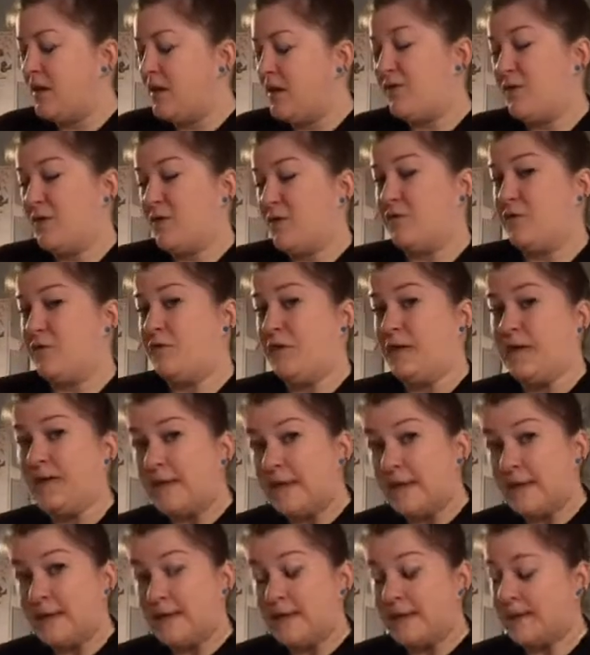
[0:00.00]
If you're
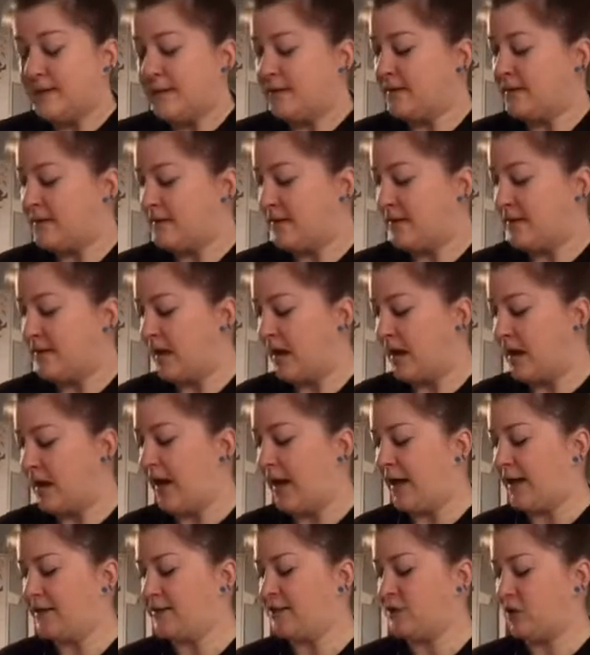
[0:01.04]
vegan,
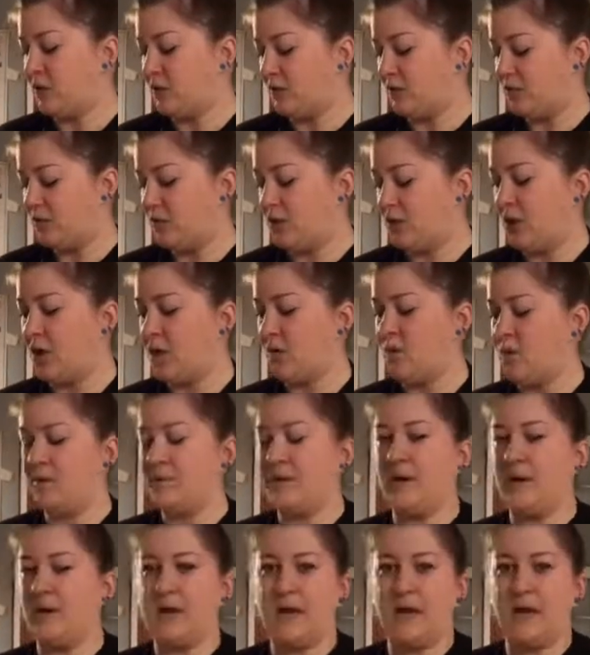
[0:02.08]
I don't know
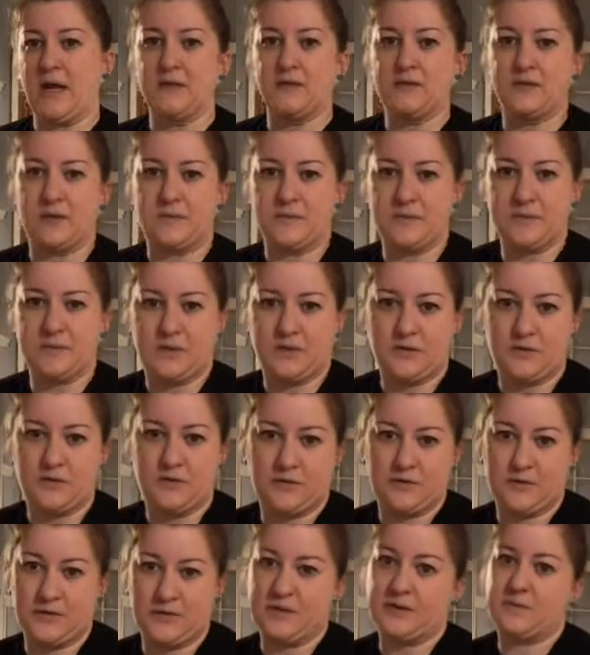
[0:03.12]
about egg
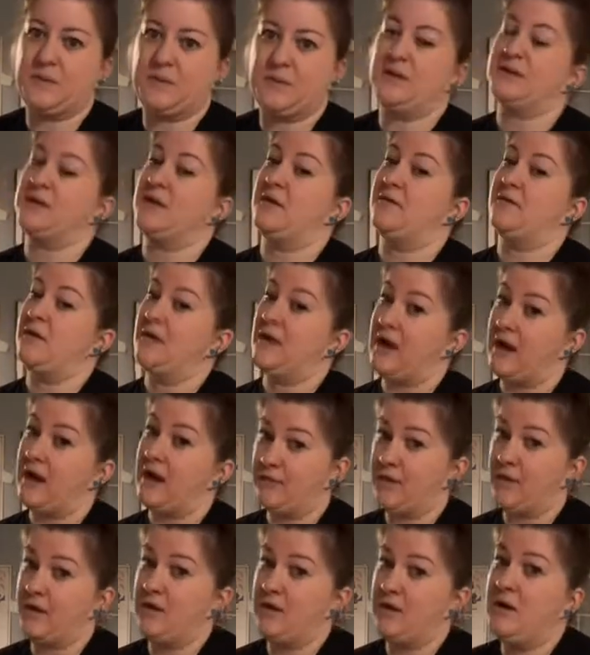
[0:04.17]
substitutes for this because I've
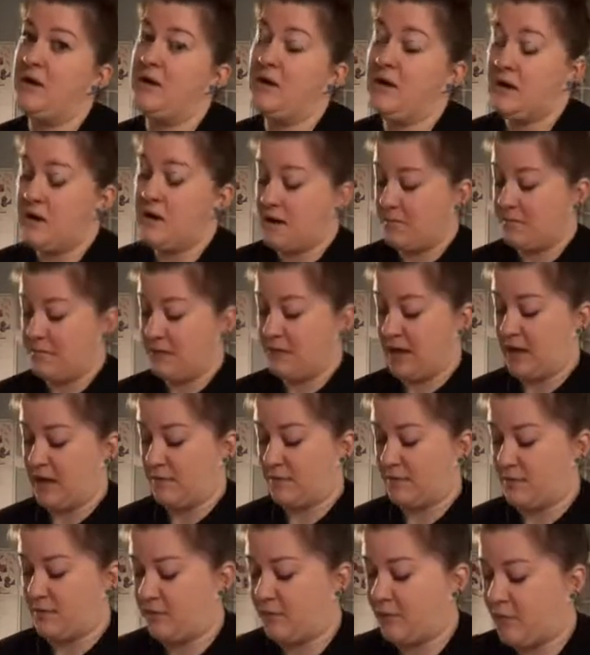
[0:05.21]
never made
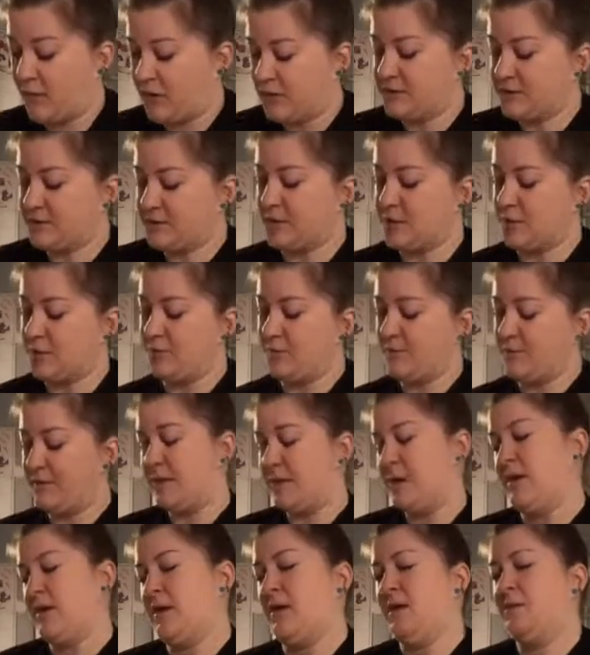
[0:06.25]
it before. So
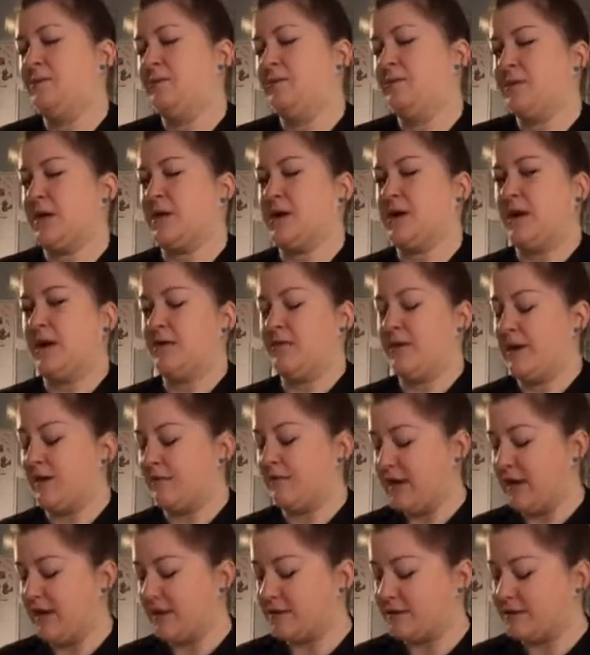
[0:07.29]
I'm sorry, I don't
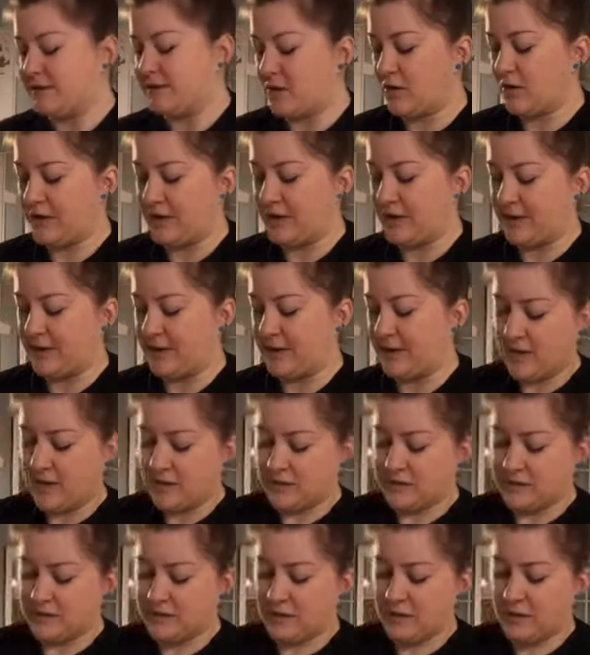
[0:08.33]
have an answer. Okay,
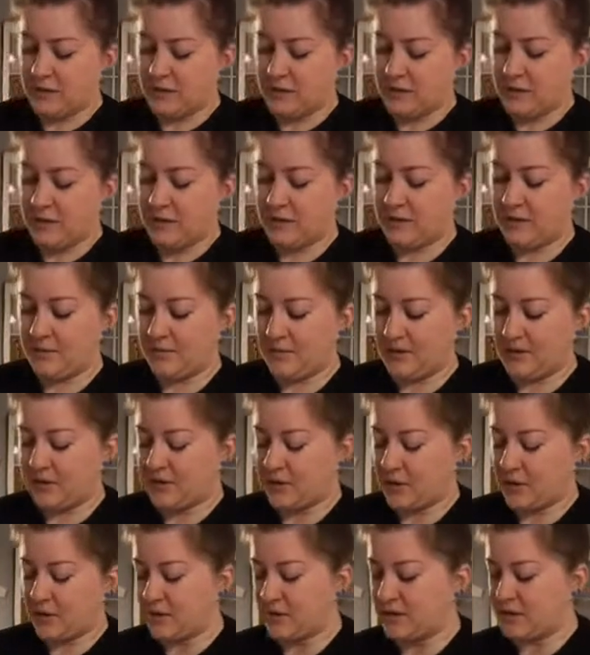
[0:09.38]
so my
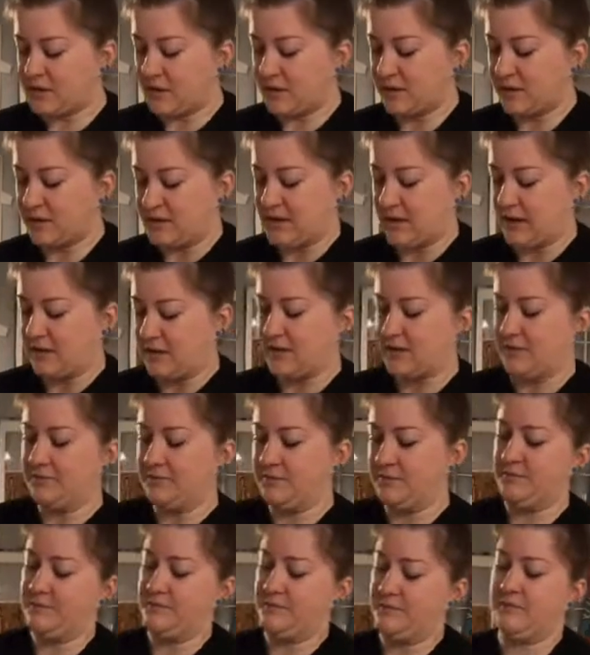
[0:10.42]
dough is all
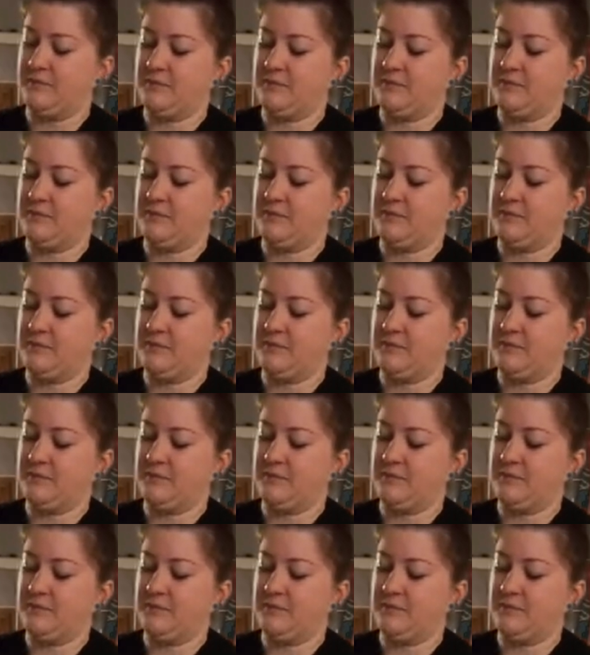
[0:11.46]
together.